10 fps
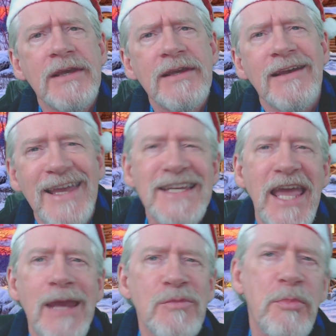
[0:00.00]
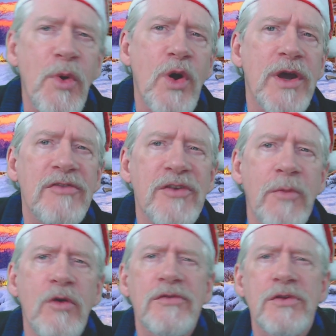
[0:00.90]
In came the boy
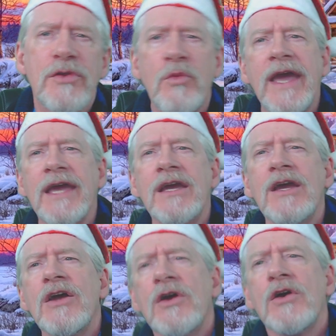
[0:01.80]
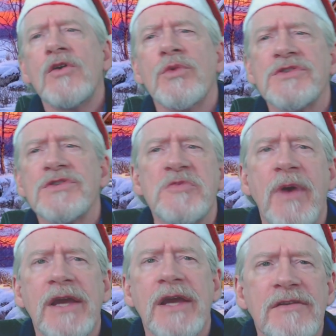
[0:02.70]
from over the way who was
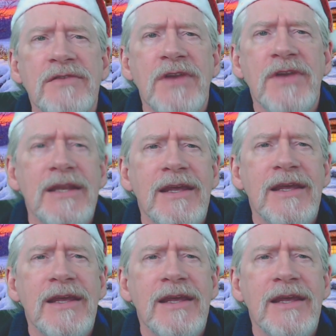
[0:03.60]
suspected of not